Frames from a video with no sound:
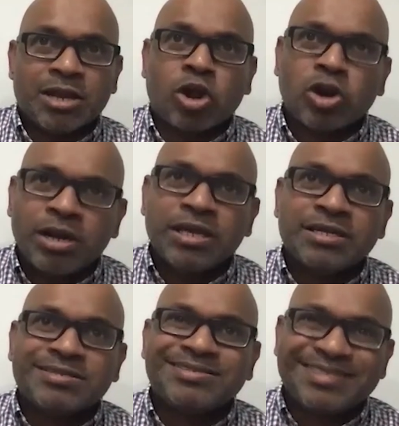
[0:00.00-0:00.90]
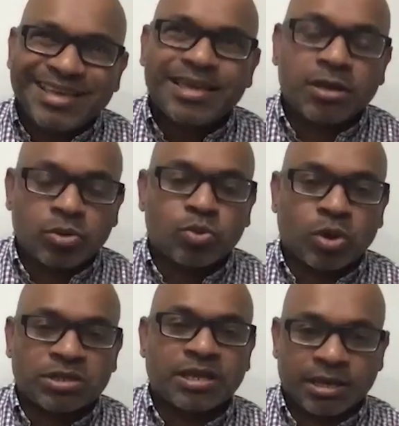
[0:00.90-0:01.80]
not only seeing
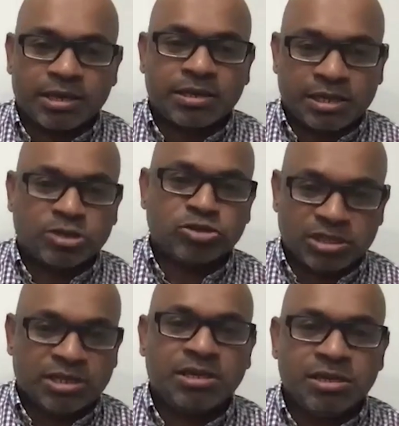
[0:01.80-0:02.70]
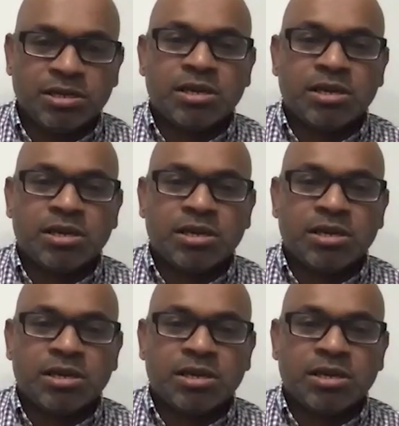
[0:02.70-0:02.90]
what they need to see,